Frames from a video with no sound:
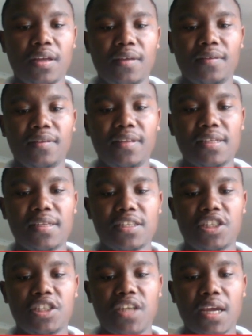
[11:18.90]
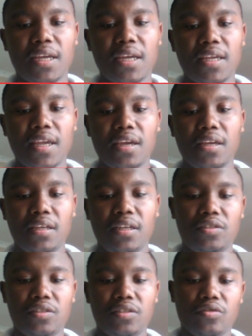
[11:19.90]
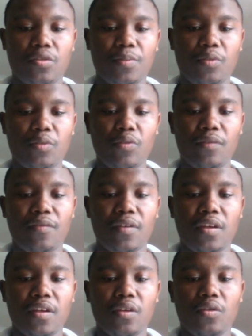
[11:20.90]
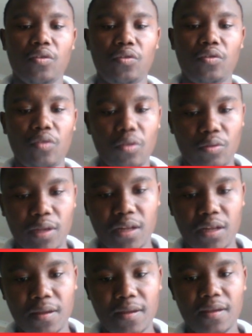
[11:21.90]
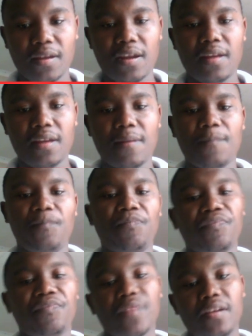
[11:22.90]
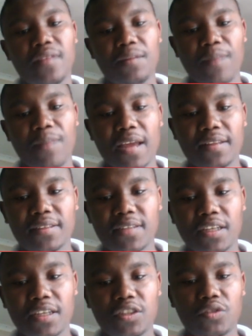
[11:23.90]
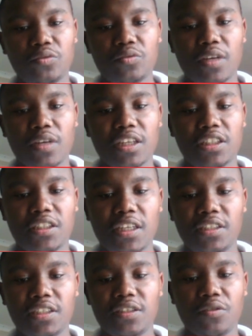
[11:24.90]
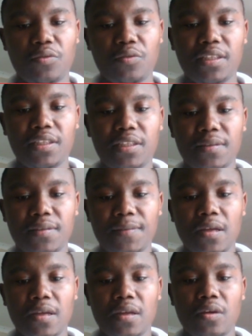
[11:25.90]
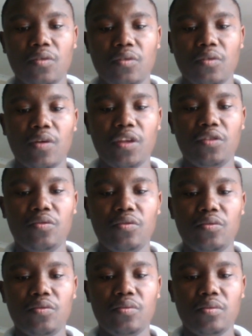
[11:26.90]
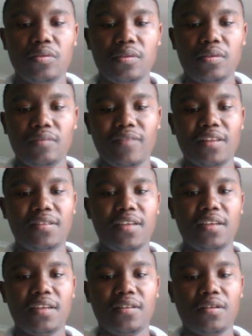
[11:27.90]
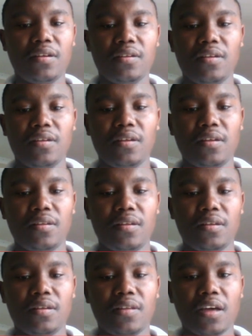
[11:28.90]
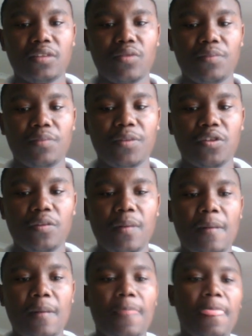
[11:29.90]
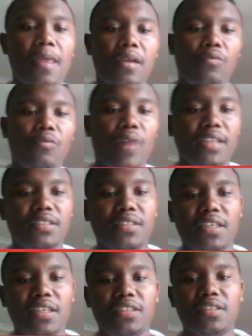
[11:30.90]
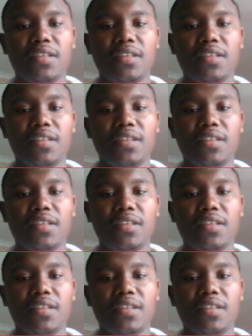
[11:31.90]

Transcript: this check here is to stop it with your queen, right? Then black decides to exchange the queen. When you then take the dark square bishop, and white takes